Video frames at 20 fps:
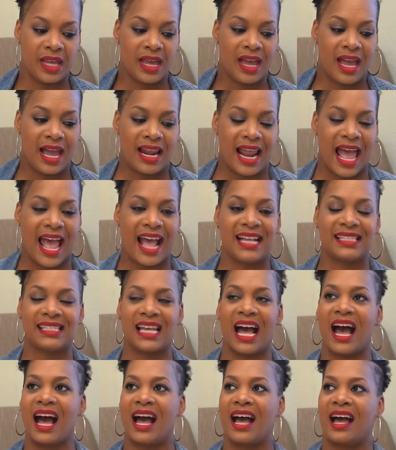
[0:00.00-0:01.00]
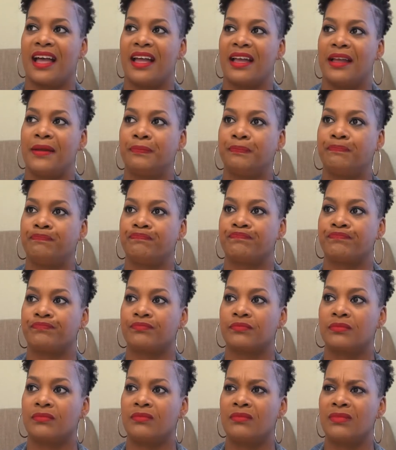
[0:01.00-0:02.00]
And as I
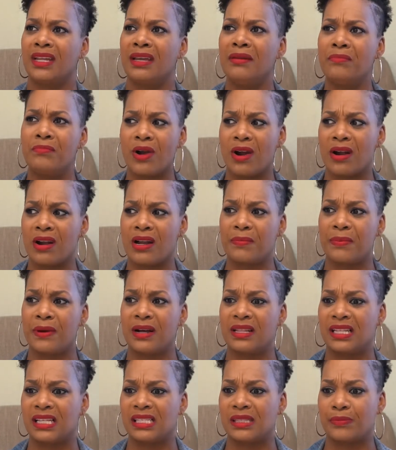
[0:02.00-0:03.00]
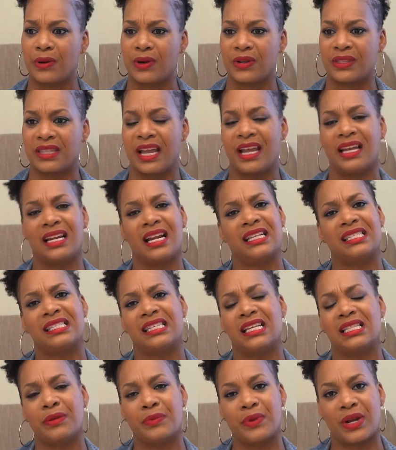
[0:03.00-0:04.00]
embark upon this birthday and I
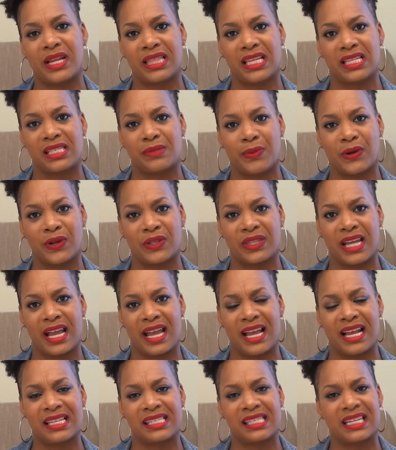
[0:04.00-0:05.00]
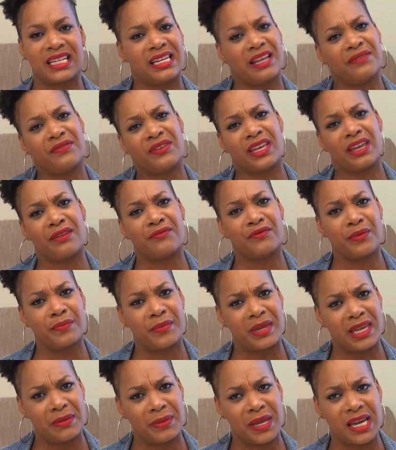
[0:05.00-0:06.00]
celebrate this birthday, it's significant for
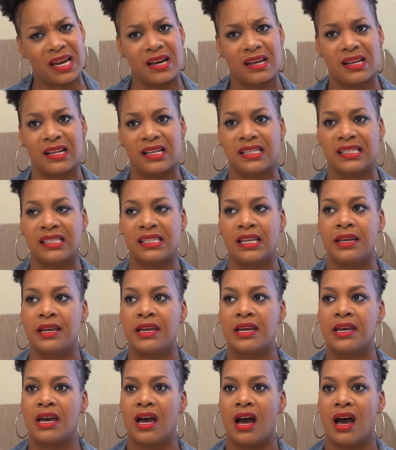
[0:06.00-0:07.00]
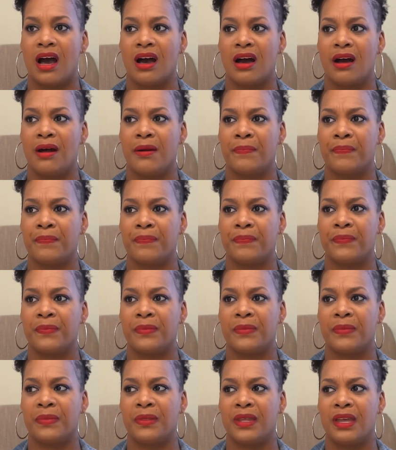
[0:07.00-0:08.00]
me because
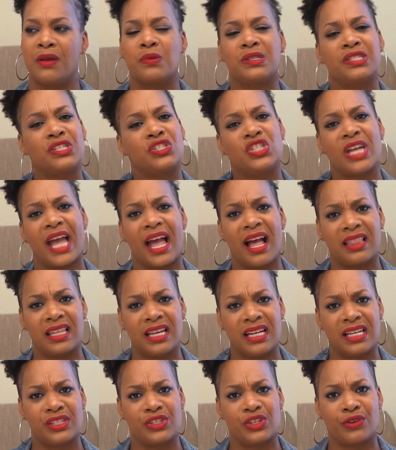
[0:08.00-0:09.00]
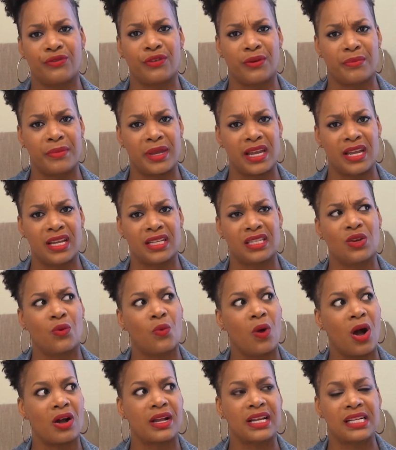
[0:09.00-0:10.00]
it was a challenge for me to
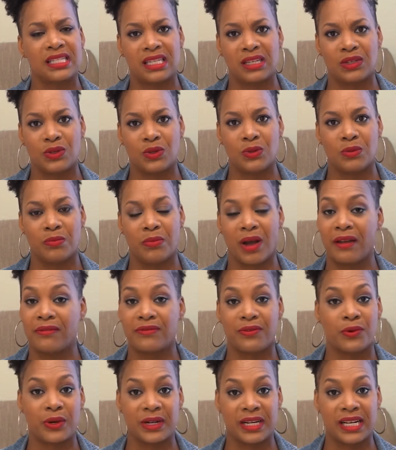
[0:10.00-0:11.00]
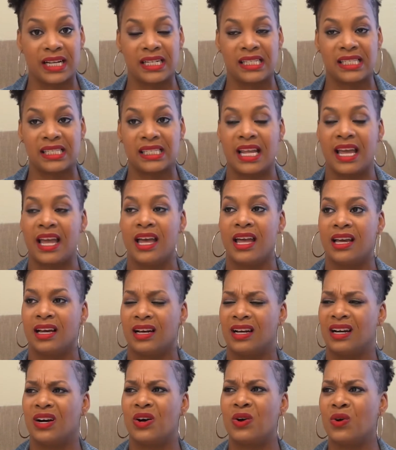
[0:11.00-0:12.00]
walk into my 40s.
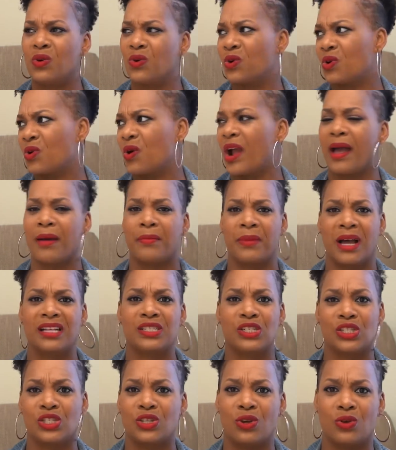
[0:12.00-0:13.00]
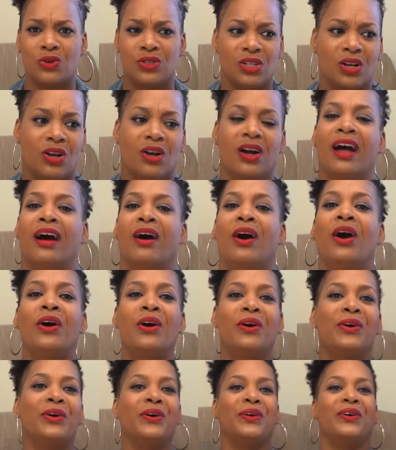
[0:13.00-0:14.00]
Oh, crap. I just told y'all
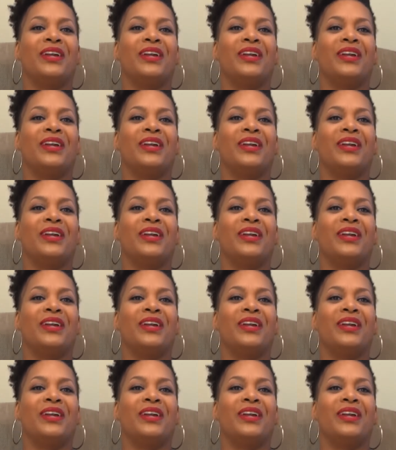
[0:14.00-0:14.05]
how.